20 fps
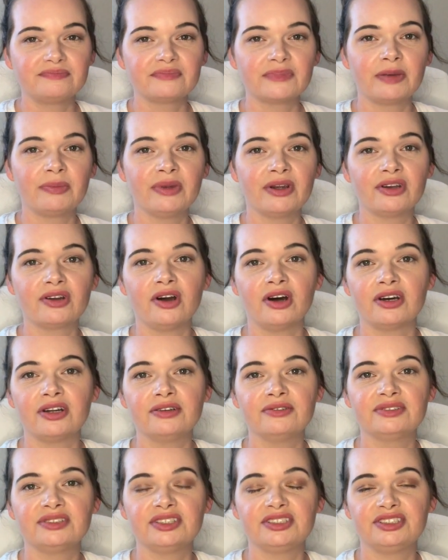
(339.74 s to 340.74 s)

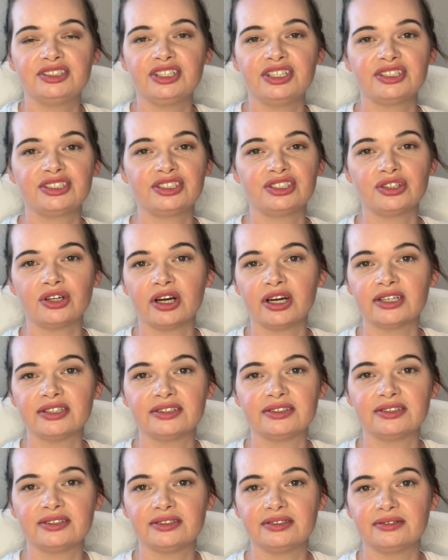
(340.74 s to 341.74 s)
Americanos is just
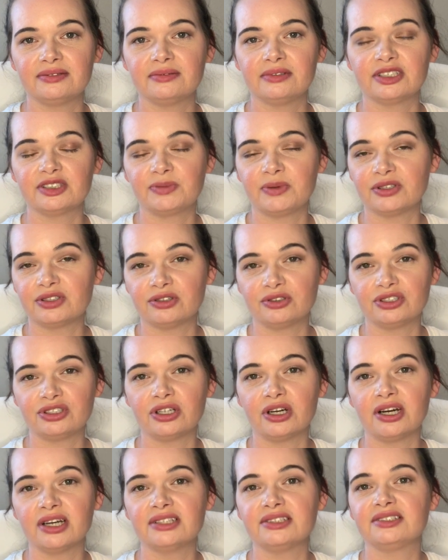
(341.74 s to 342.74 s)
shots, espresso
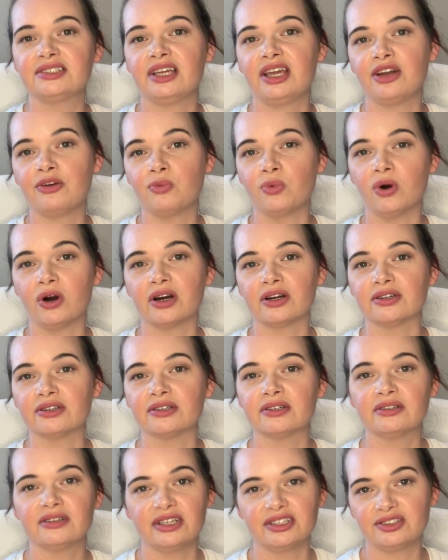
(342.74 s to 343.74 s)
shots and
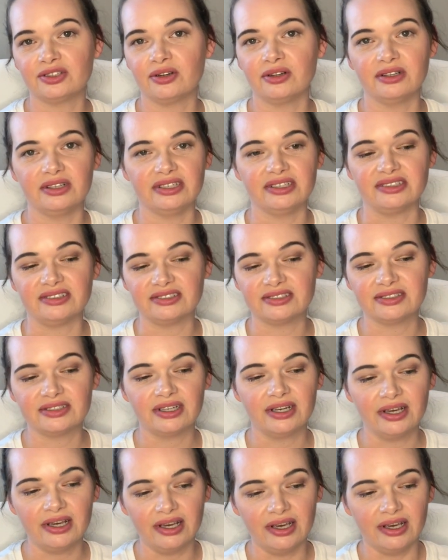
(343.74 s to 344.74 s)
water. That's all it is.
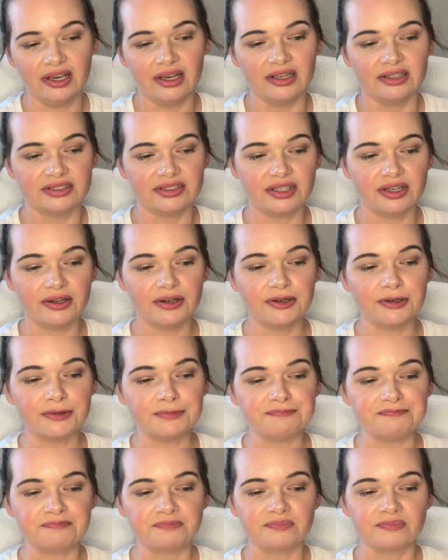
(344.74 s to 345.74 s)
So
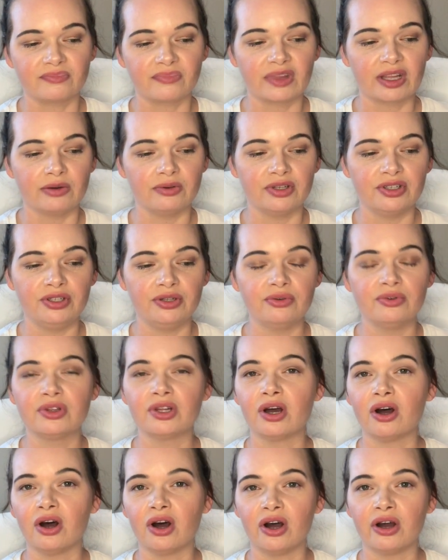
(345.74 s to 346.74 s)
when you're doing the
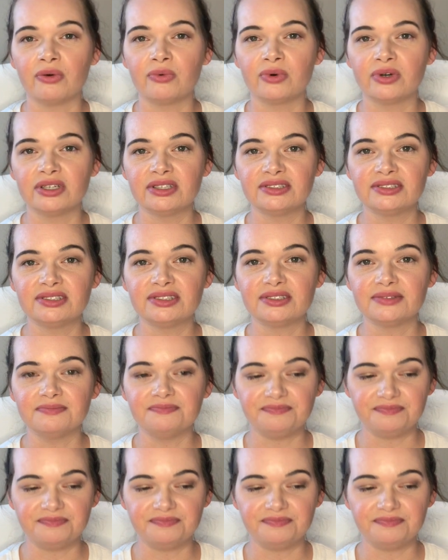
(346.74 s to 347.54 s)
hot ones